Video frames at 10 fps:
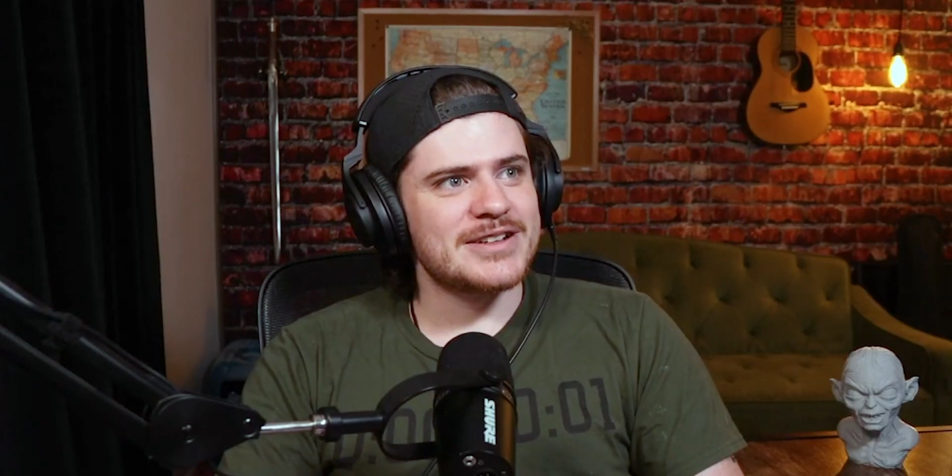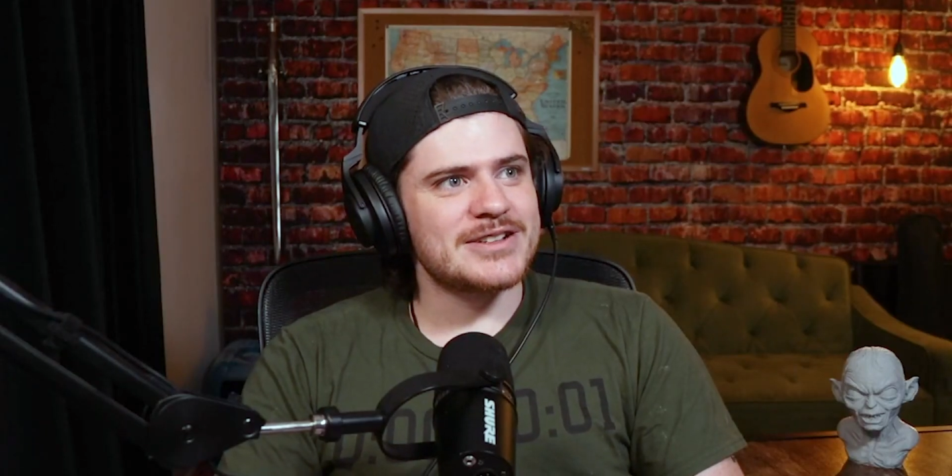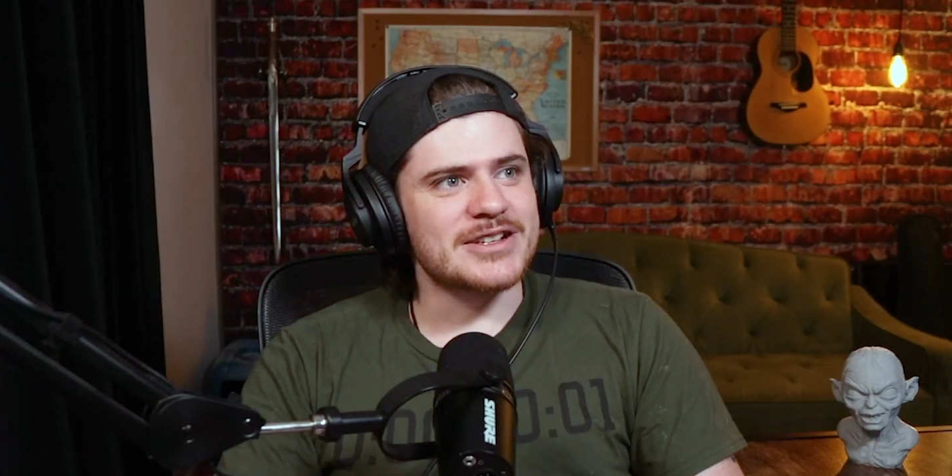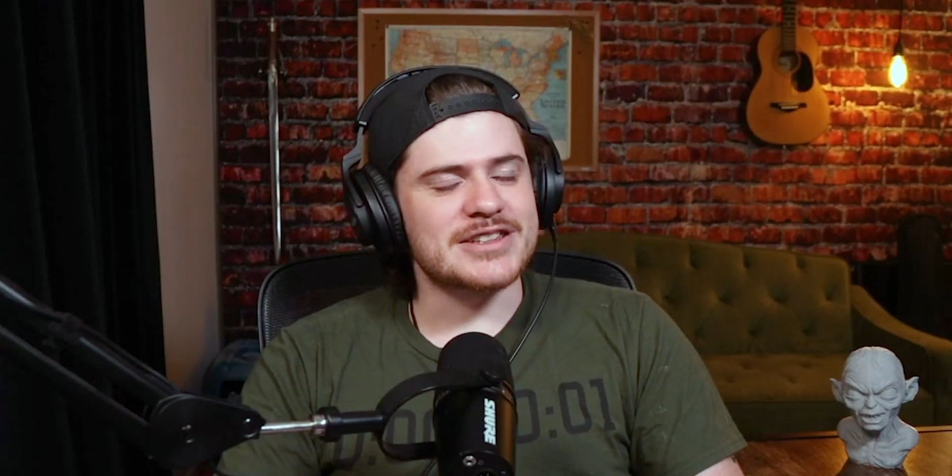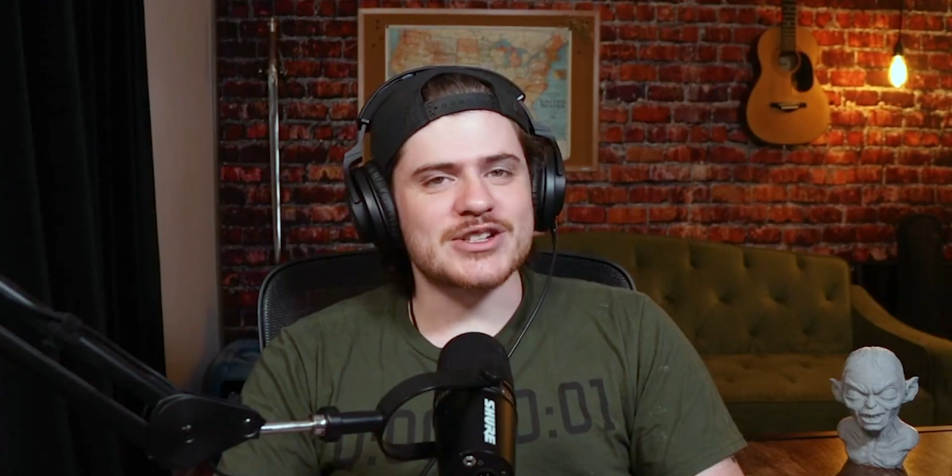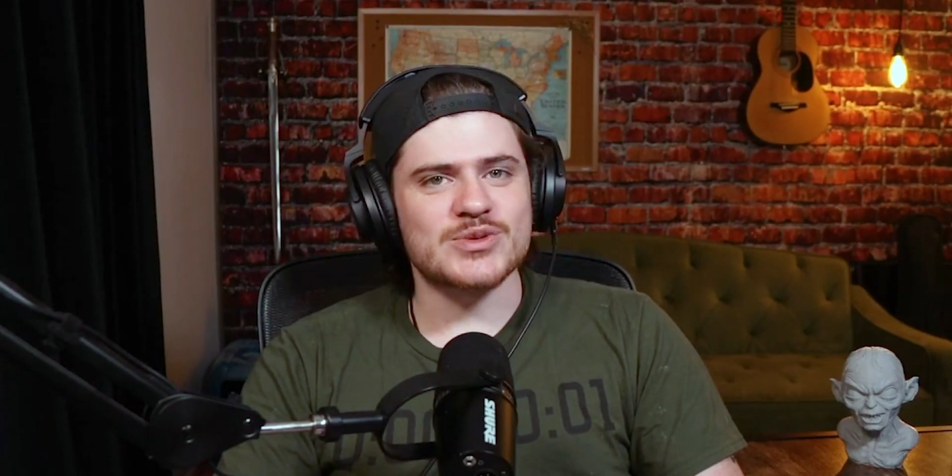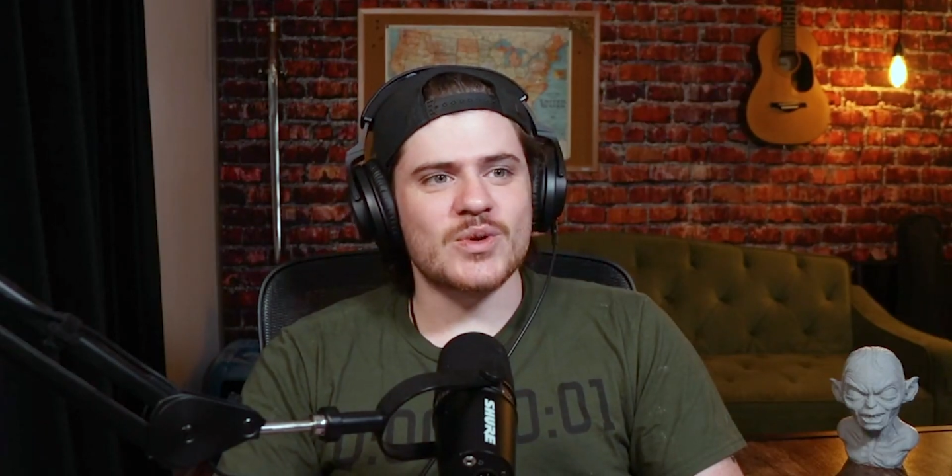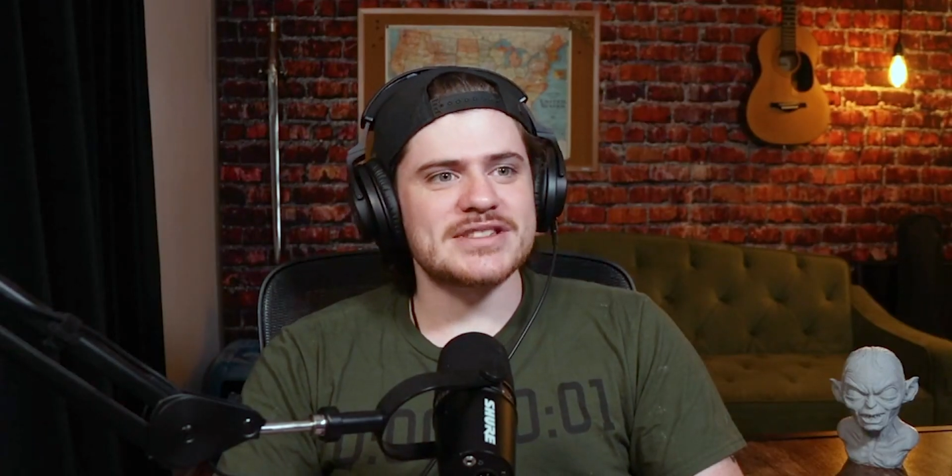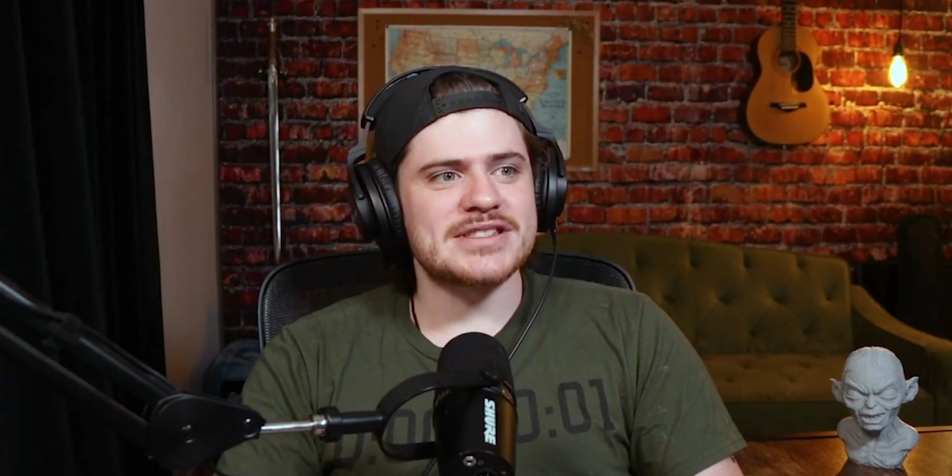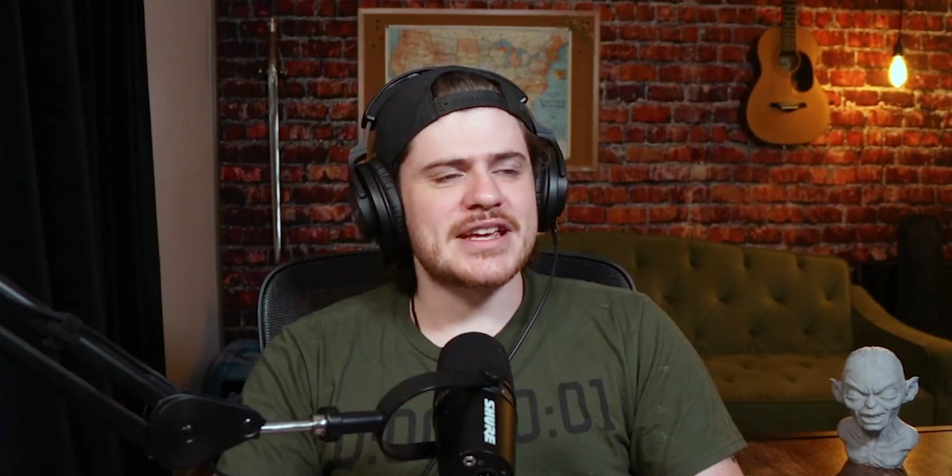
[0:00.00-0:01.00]
Look, there's
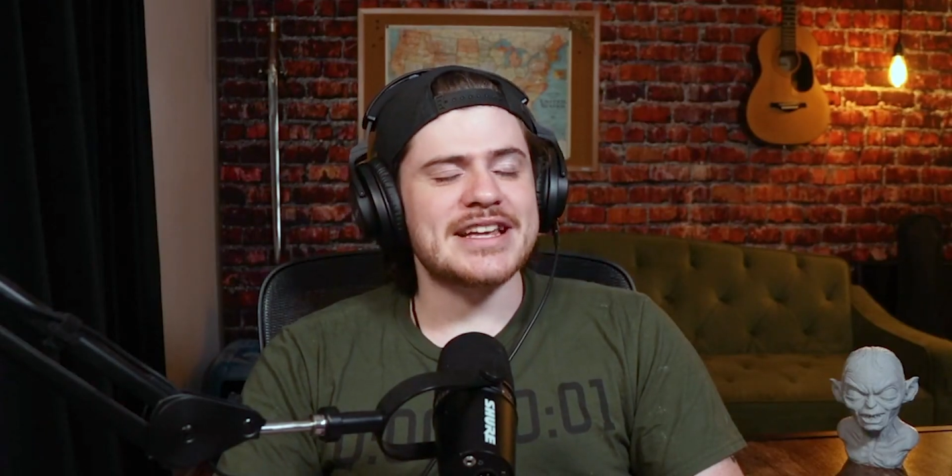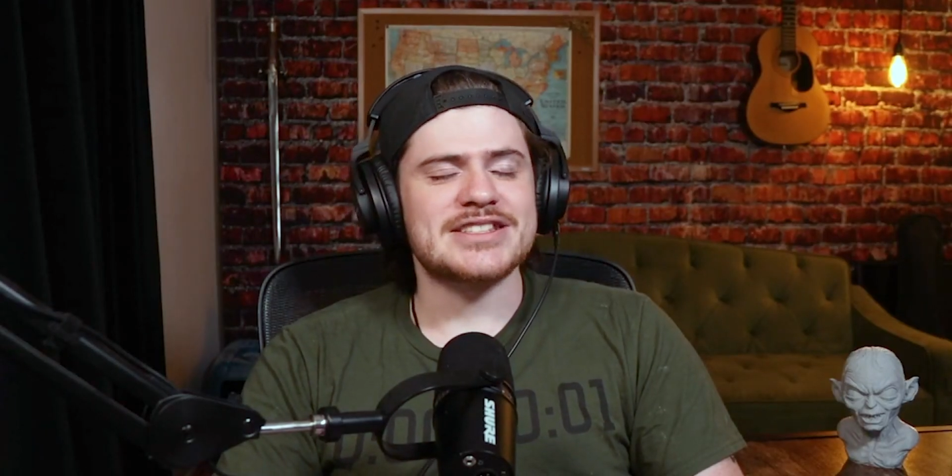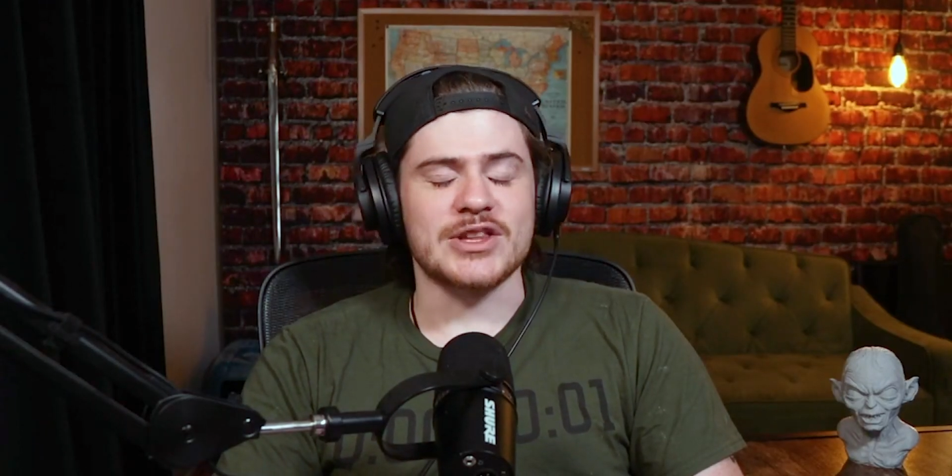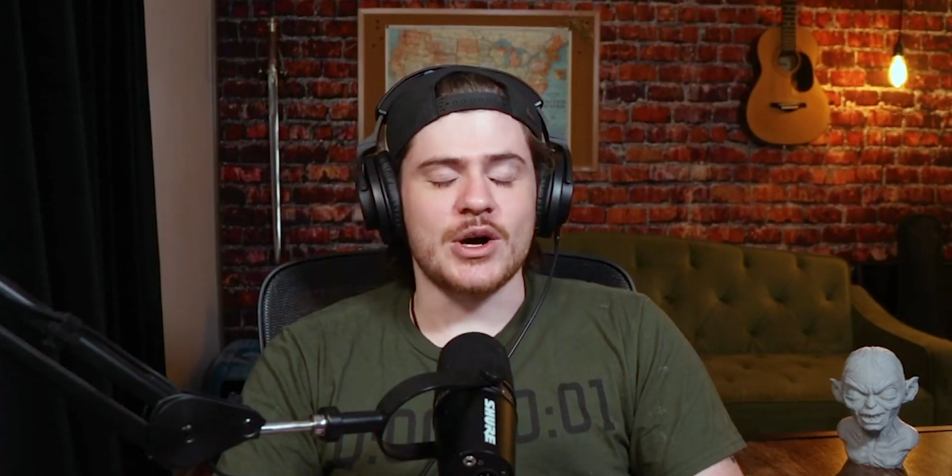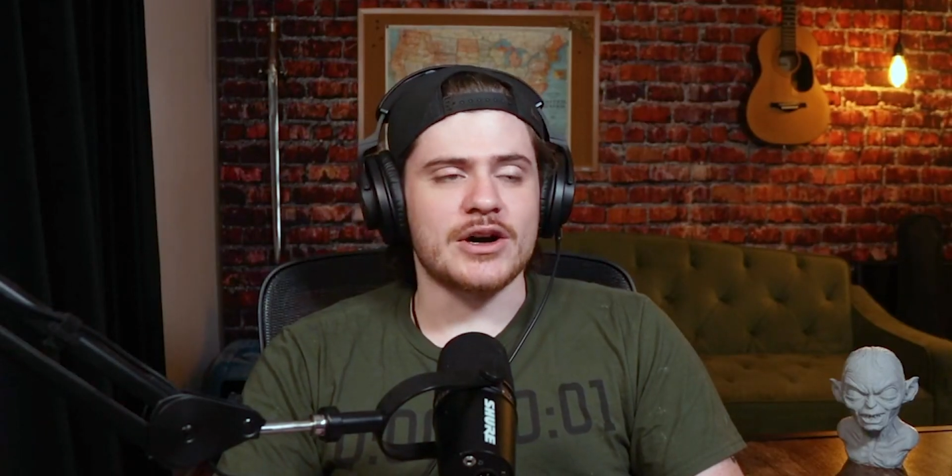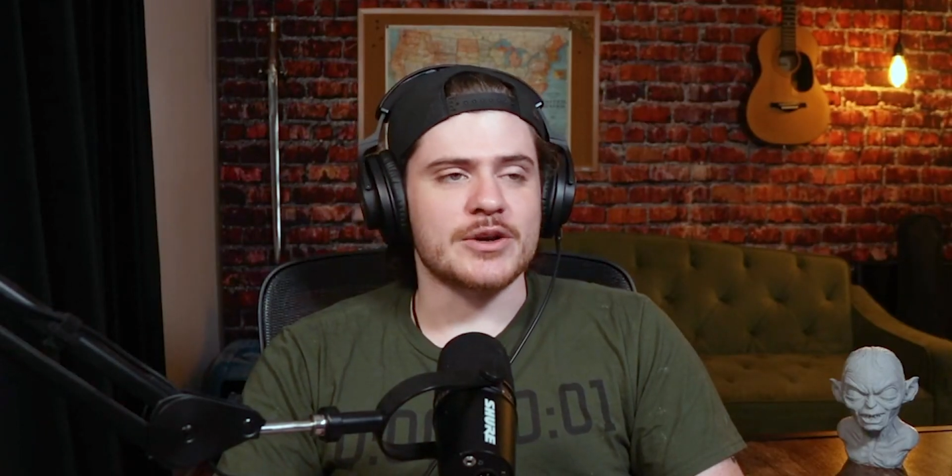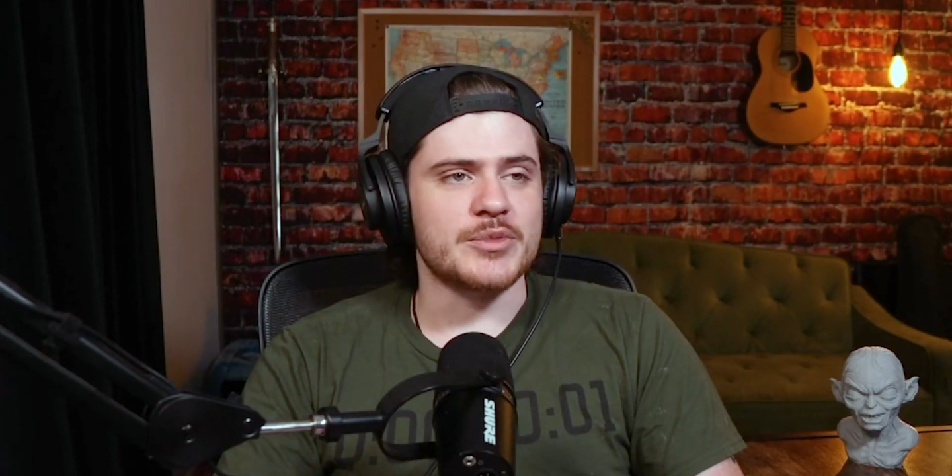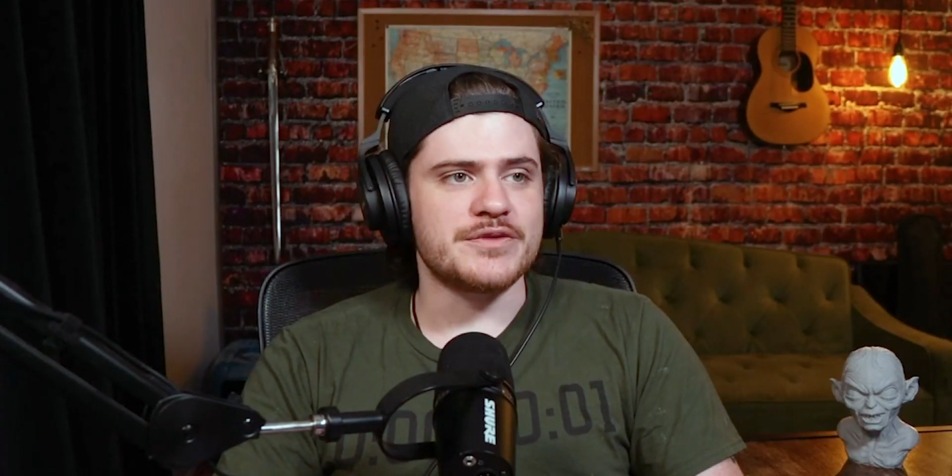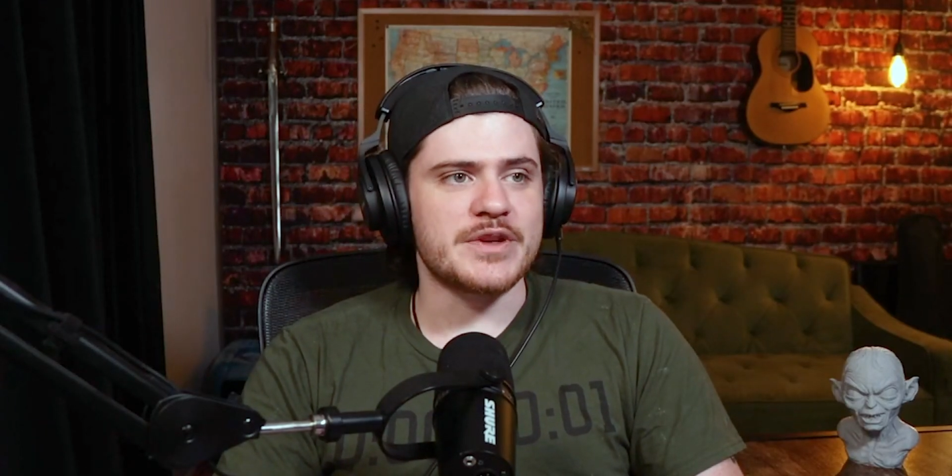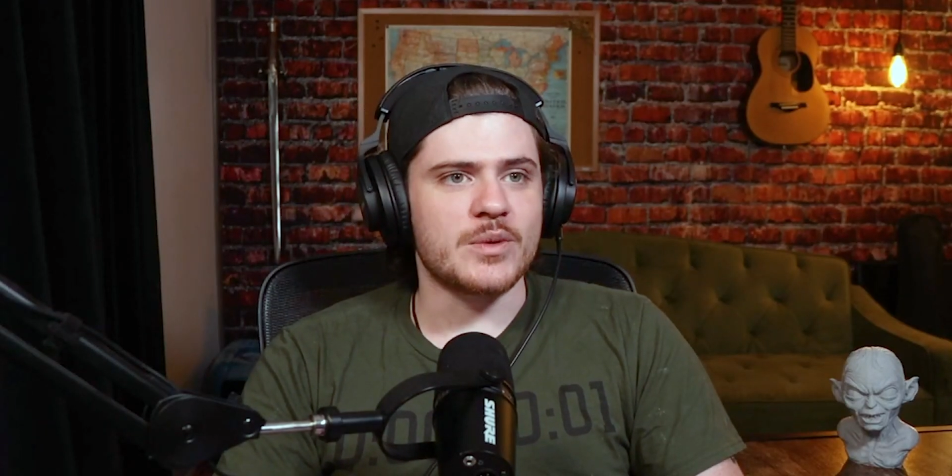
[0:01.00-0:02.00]
one. It's a long movie,